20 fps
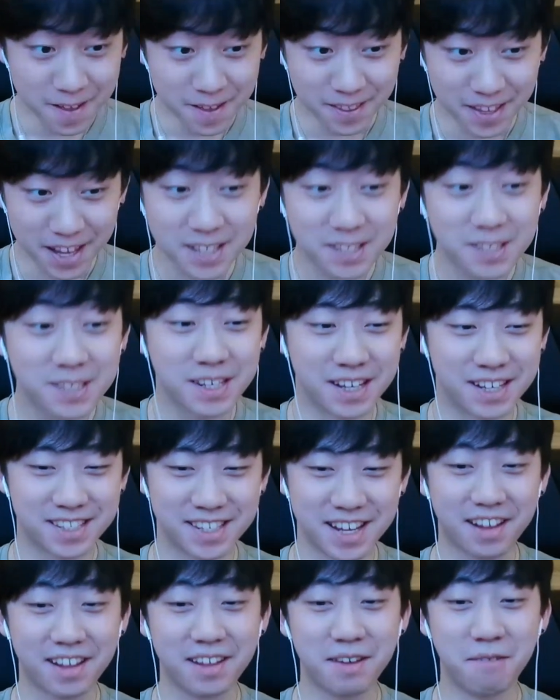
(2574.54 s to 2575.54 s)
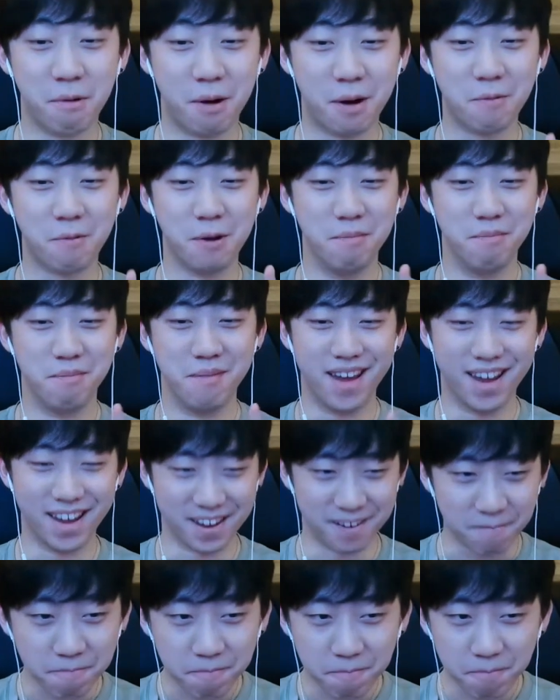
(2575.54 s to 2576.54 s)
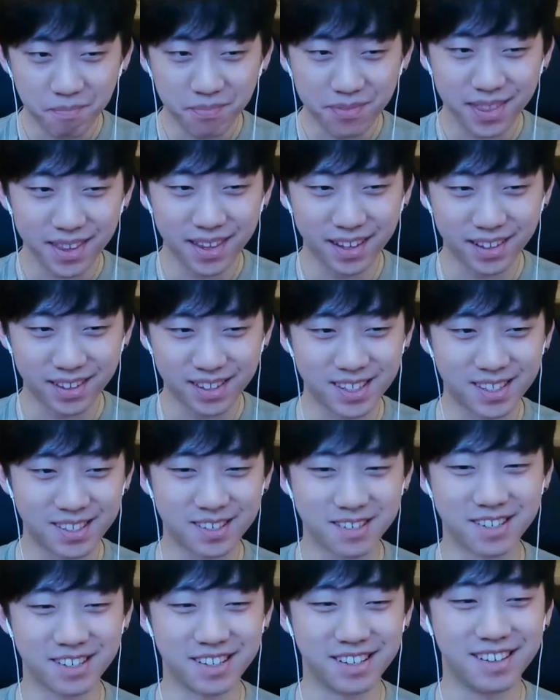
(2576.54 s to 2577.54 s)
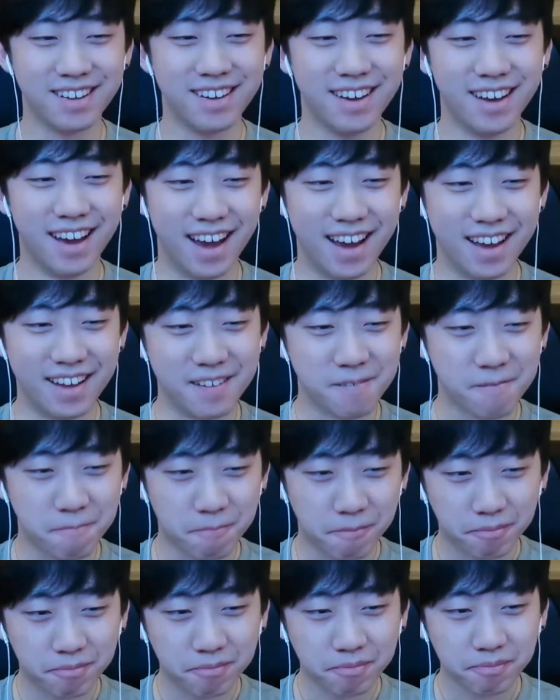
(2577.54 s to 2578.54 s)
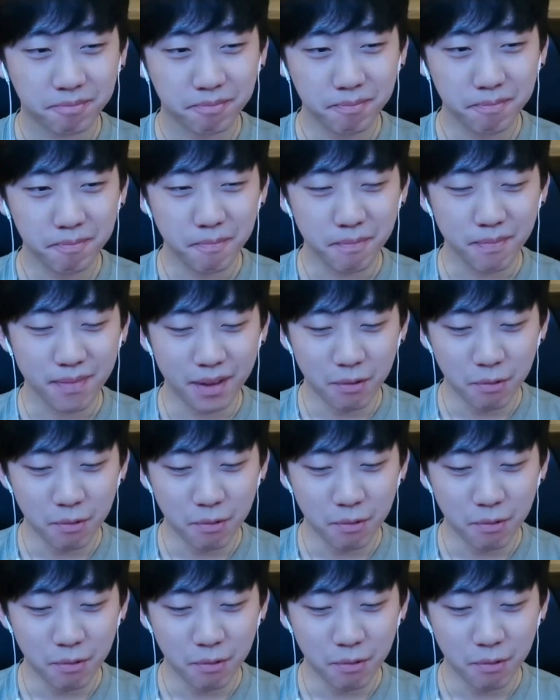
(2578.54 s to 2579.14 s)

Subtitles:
That's exactly what we made the decision, and we